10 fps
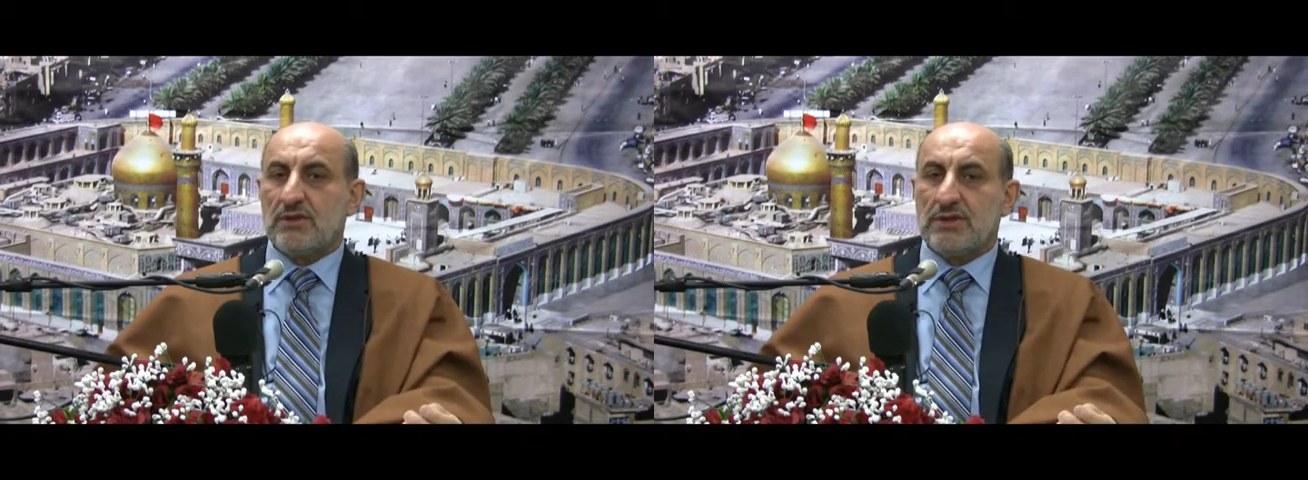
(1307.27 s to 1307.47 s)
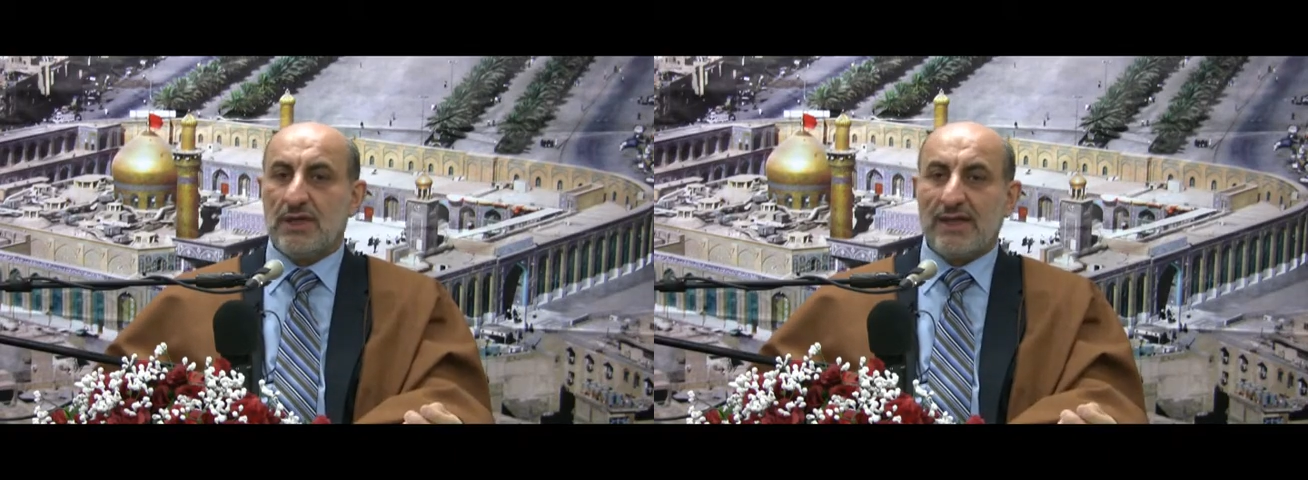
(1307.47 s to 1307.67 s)

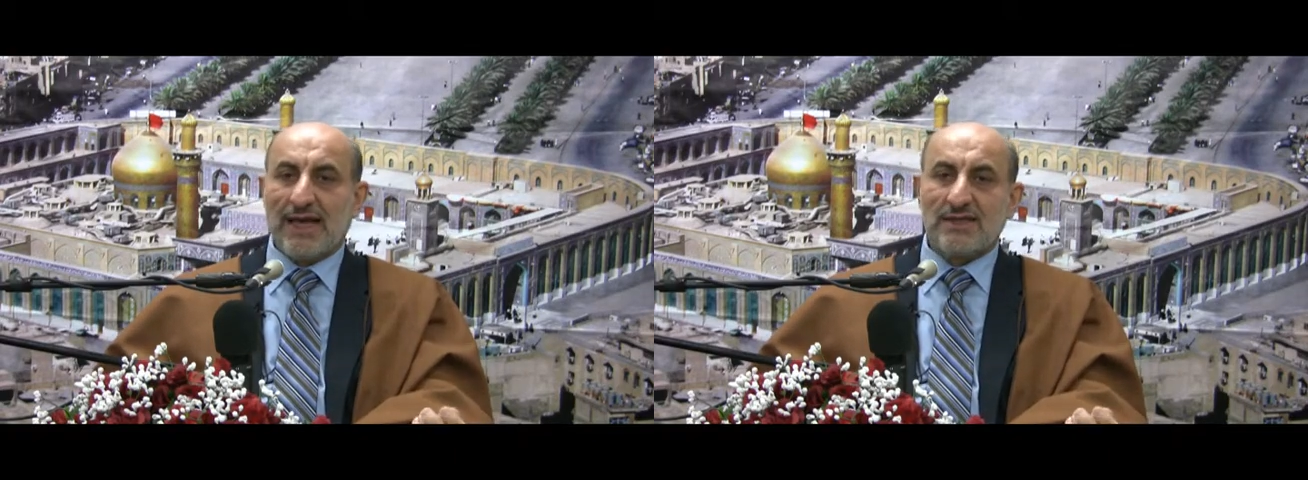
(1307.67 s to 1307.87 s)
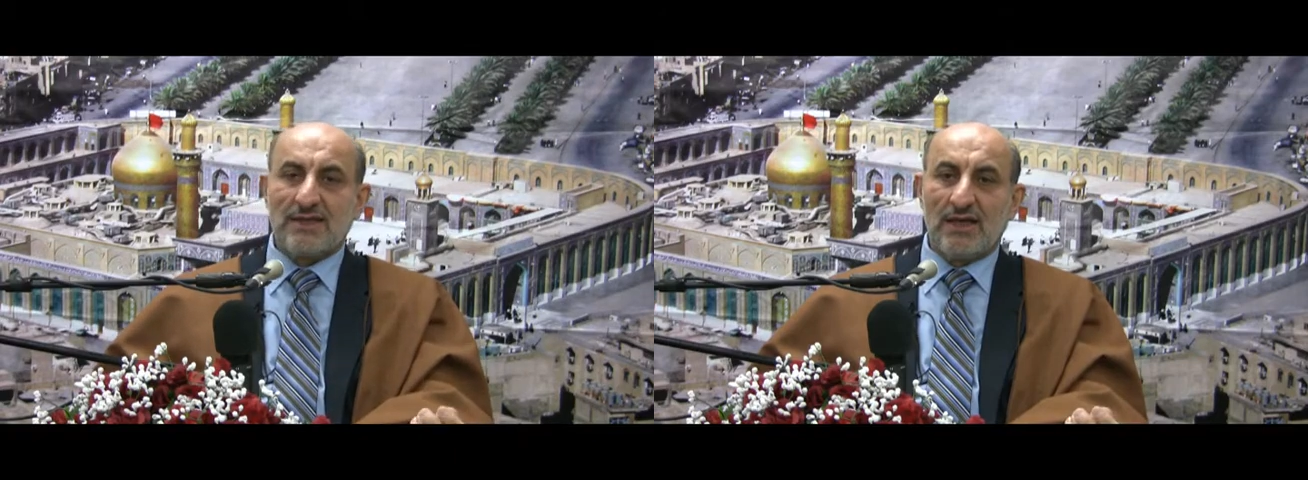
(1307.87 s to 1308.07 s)
see
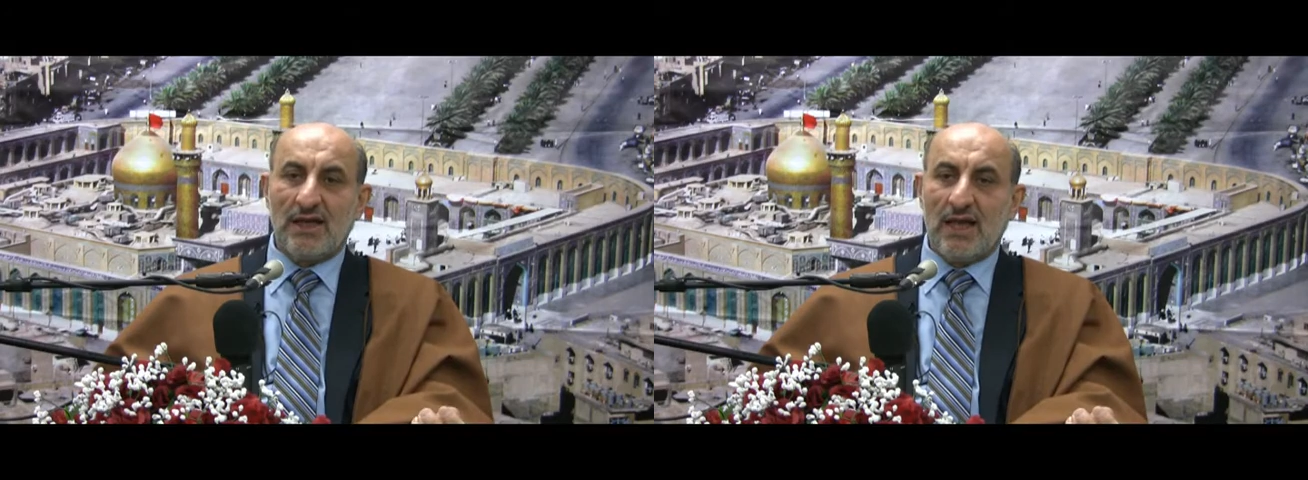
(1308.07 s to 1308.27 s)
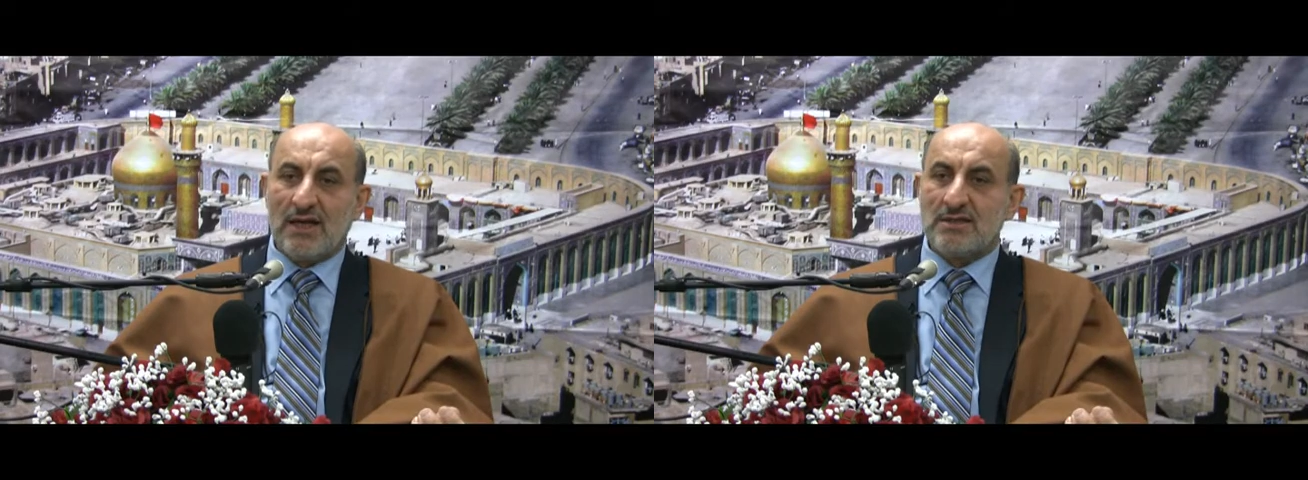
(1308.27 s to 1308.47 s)
that cell
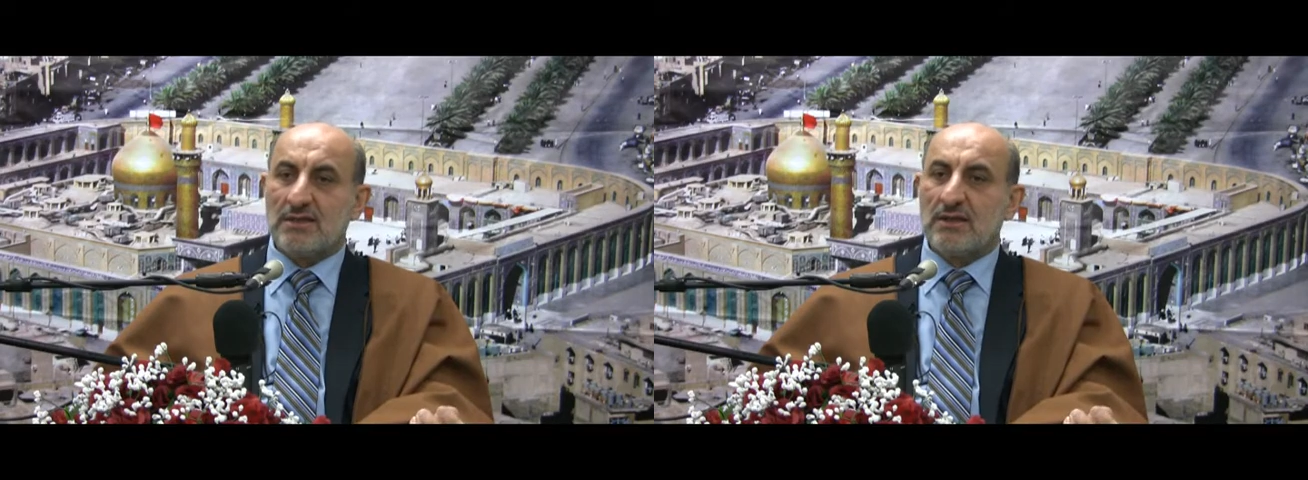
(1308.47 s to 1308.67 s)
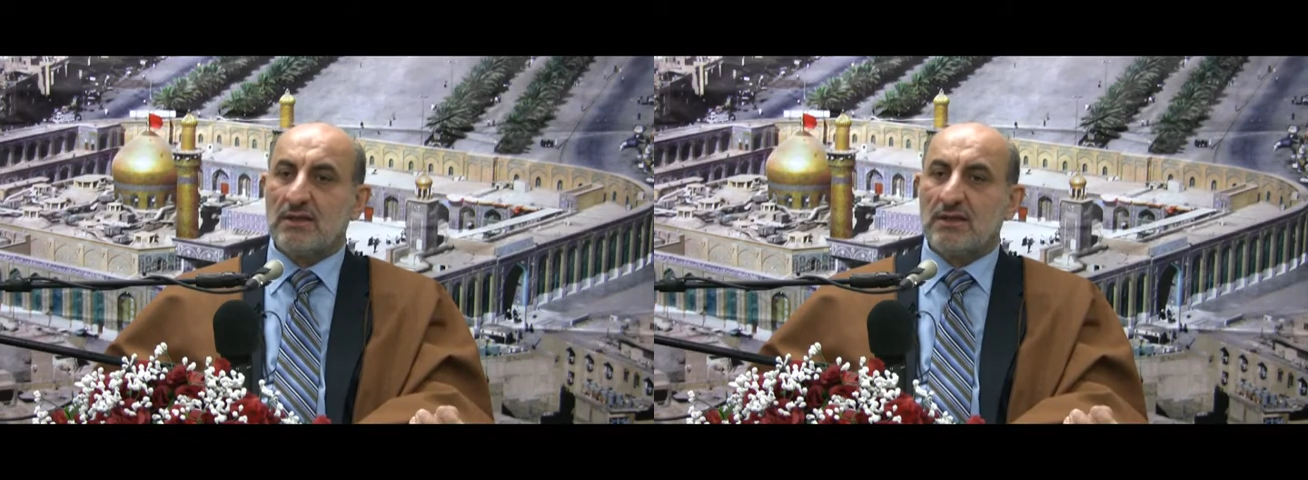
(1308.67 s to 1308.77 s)
has